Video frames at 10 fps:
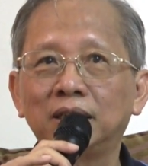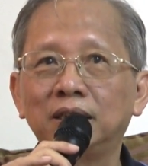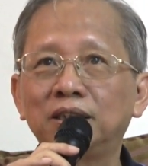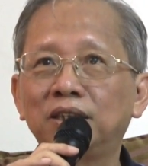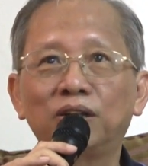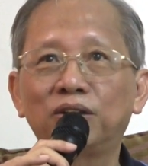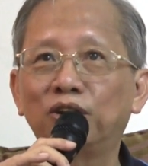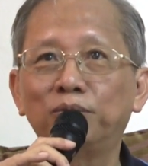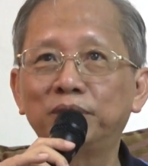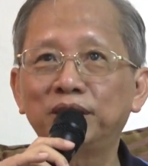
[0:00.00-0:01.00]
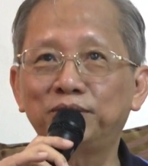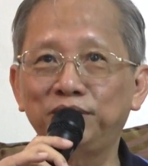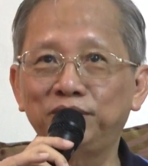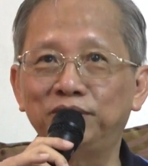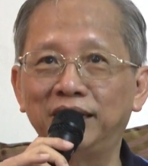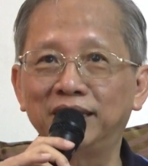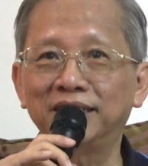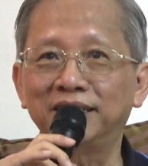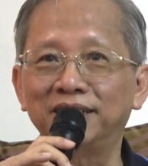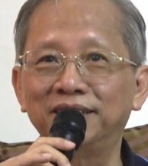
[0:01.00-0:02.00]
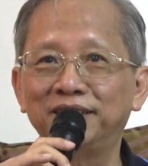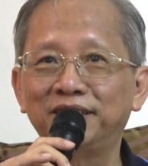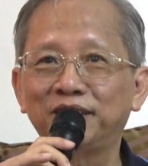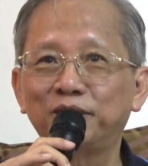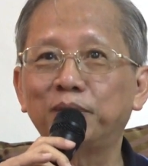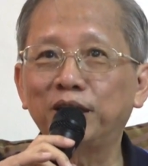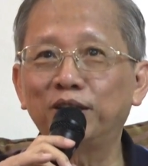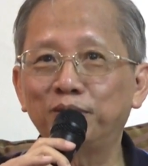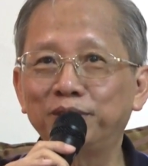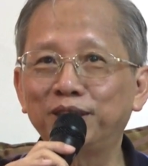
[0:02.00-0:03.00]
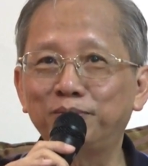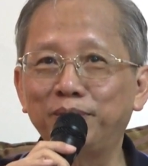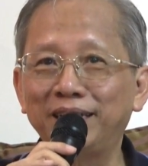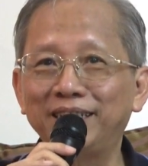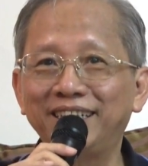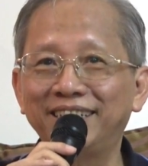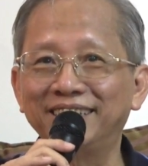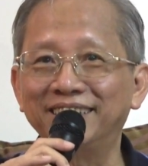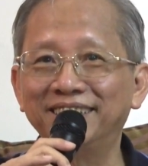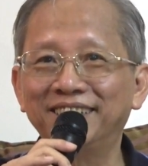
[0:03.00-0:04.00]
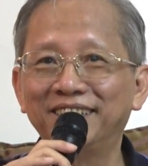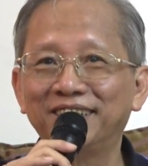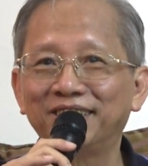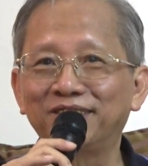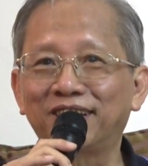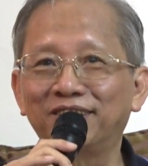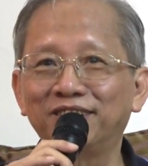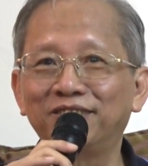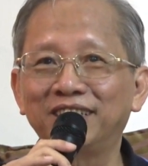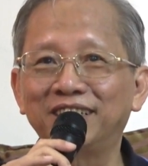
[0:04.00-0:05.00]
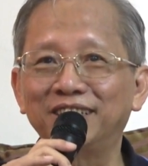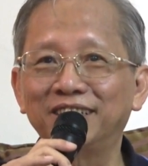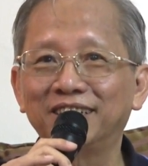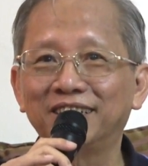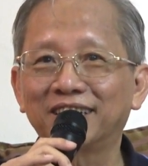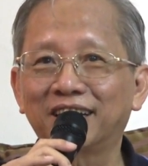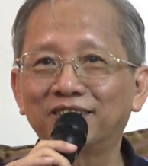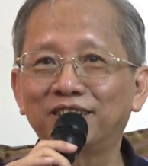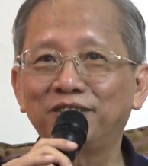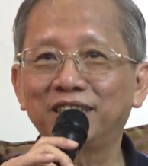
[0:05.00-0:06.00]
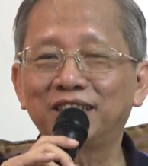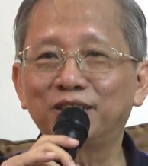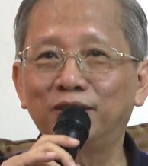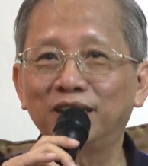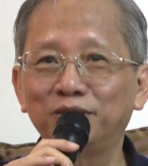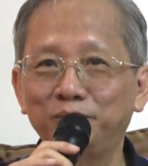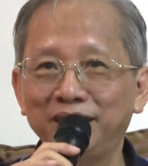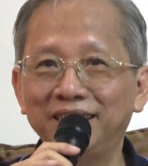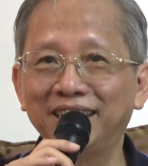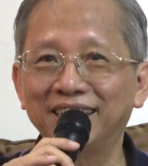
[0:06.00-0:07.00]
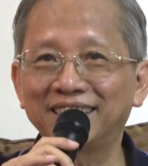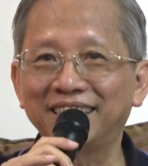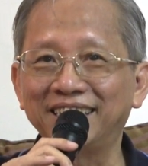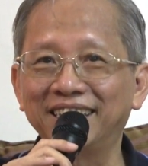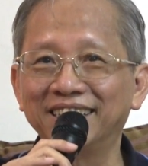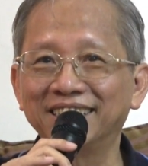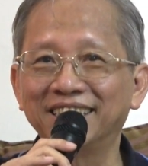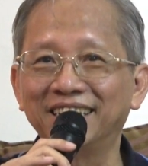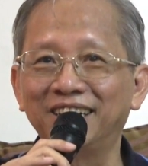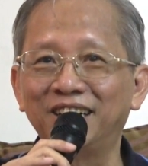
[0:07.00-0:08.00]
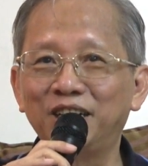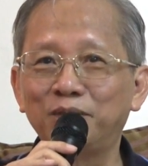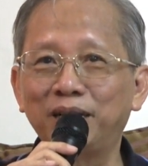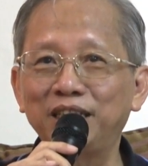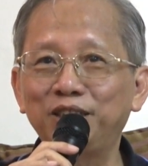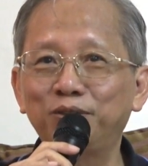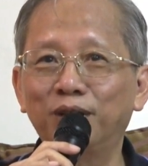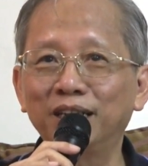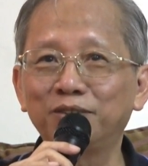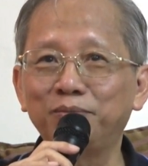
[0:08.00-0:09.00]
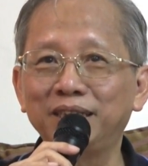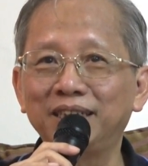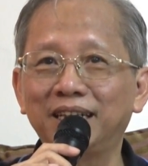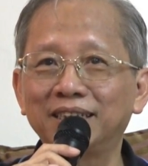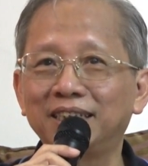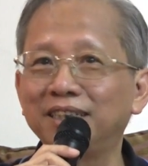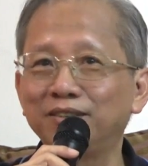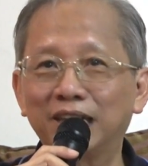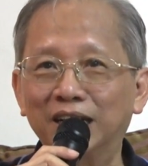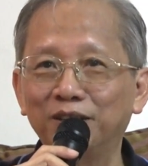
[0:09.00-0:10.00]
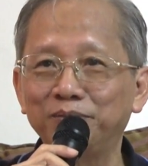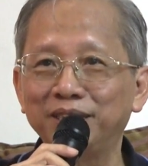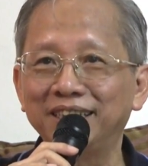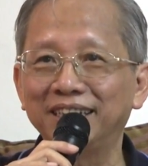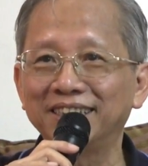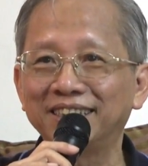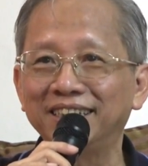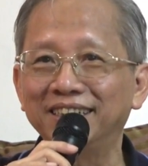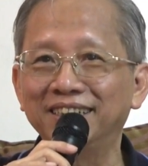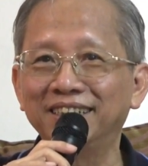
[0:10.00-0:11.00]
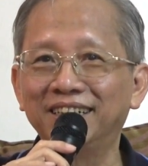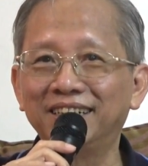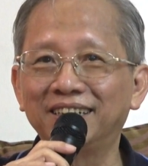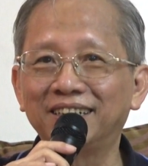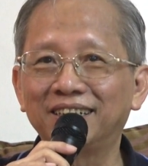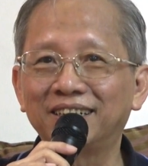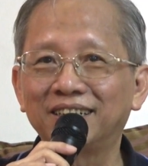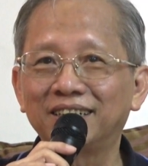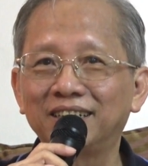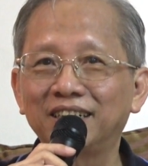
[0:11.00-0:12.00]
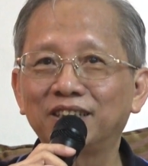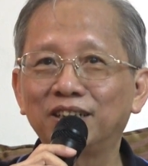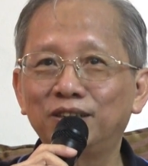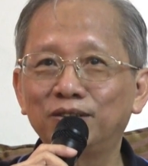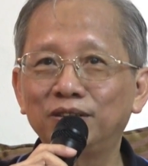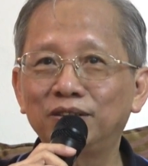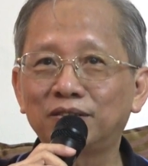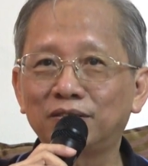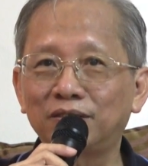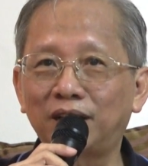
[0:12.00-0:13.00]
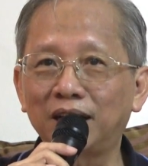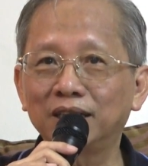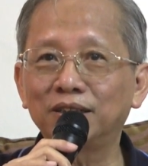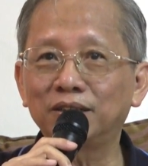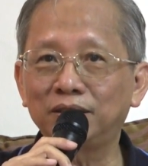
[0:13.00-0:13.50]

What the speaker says: is not normal to you, understand? But normal to meditator, to cultivator. Cultivator want to be in that state, understand? But you want to be in that state, you cannot be in that state. That's why don't try